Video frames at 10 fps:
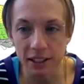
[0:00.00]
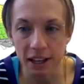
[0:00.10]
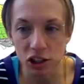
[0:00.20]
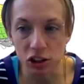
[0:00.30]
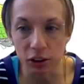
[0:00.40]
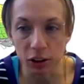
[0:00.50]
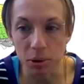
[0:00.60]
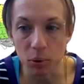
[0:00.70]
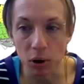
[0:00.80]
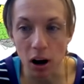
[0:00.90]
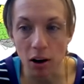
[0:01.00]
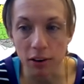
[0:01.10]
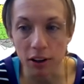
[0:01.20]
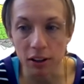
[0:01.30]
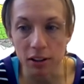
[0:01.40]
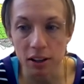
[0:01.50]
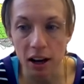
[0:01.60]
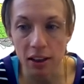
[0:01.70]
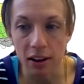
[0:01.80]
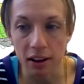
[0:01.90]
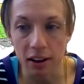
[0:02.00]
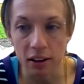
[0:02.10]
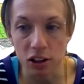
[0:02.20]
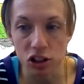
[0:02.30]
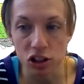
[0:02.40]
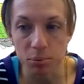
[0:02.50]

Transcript: It's actually a little bit more obvious, I think, in the